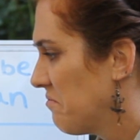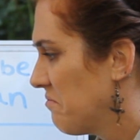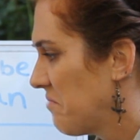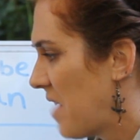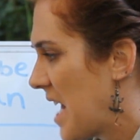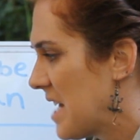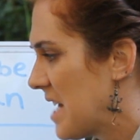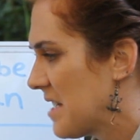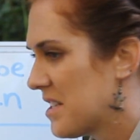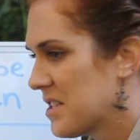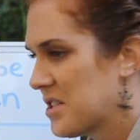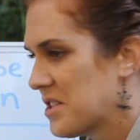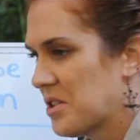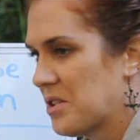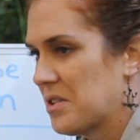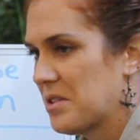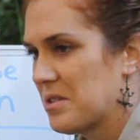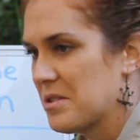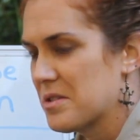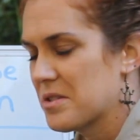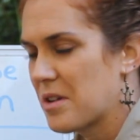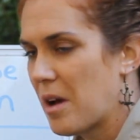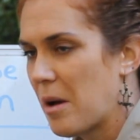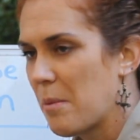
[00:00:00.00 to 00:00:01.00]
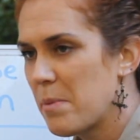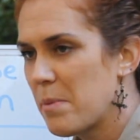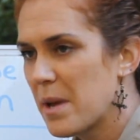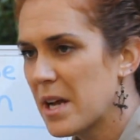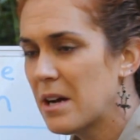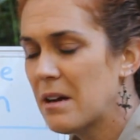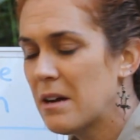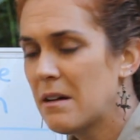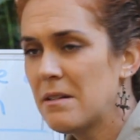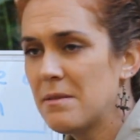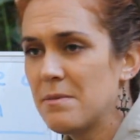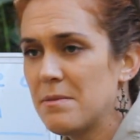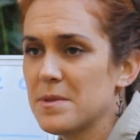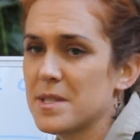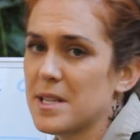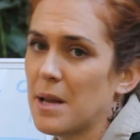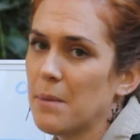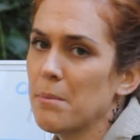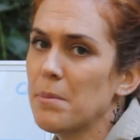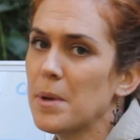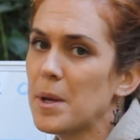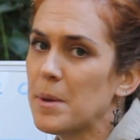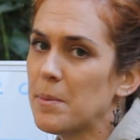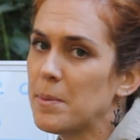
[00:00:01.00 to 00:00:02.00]
as the turtles got bigger,
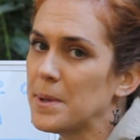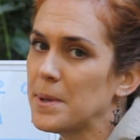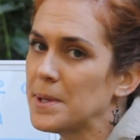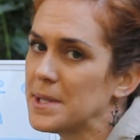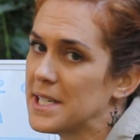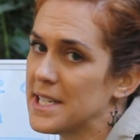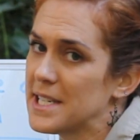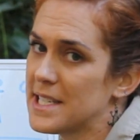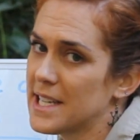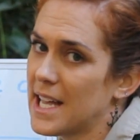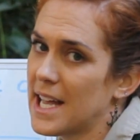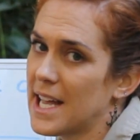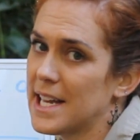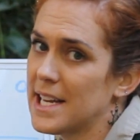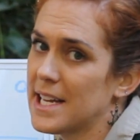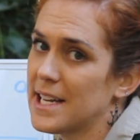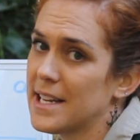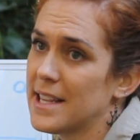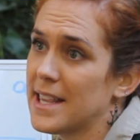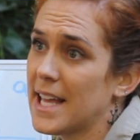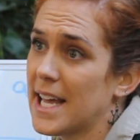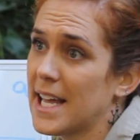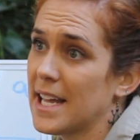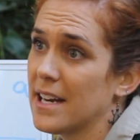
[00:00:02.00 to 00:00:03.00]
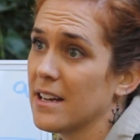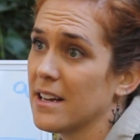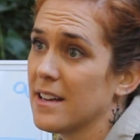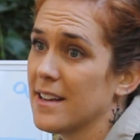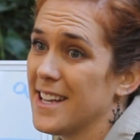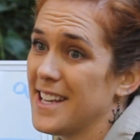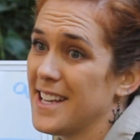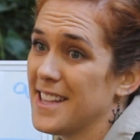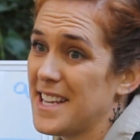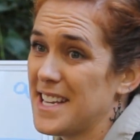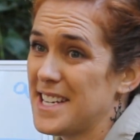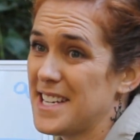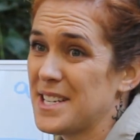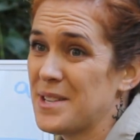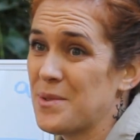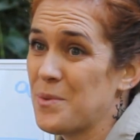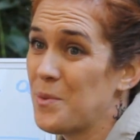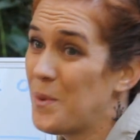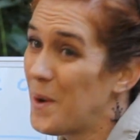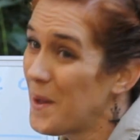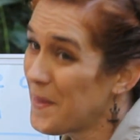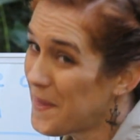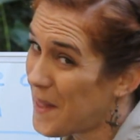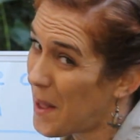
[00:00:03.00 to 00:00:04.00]
some people decided that they didn't
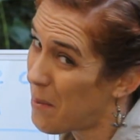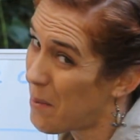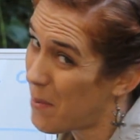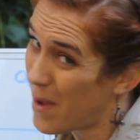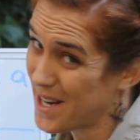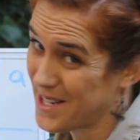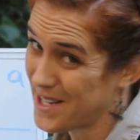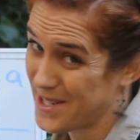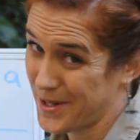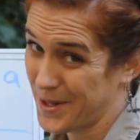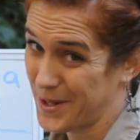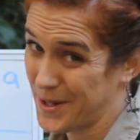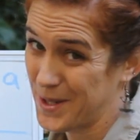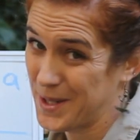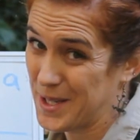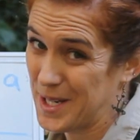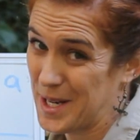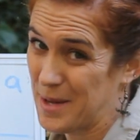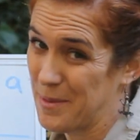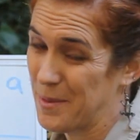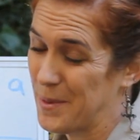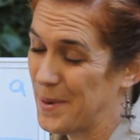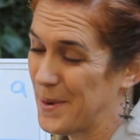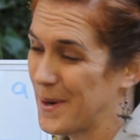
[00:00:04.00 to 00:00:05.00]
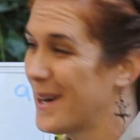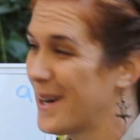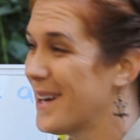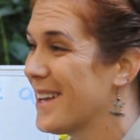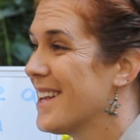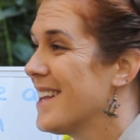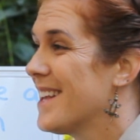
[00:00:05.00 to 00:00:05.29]
want that pet turtle anymore,